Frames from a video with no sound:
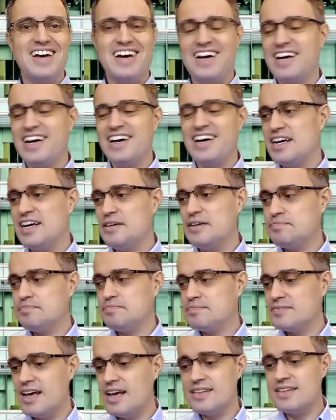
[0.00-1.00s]

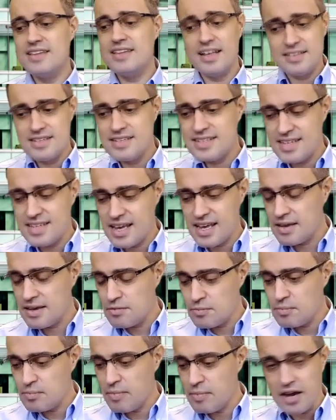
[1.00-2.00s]
And that's the
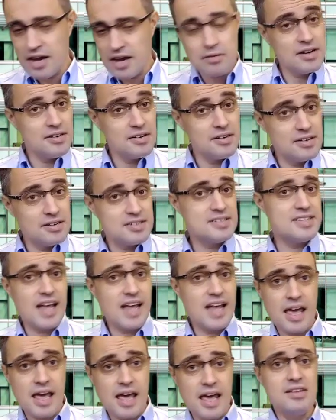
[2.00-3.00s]
same, migraineurs,
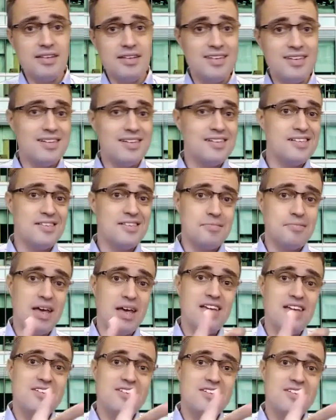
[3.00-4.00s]
diabetes
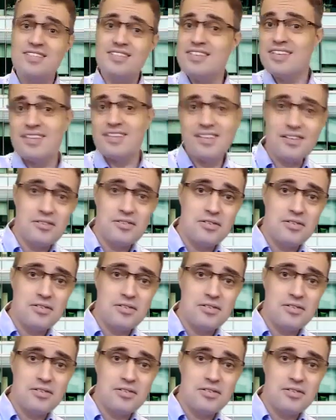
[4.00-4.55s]
patients,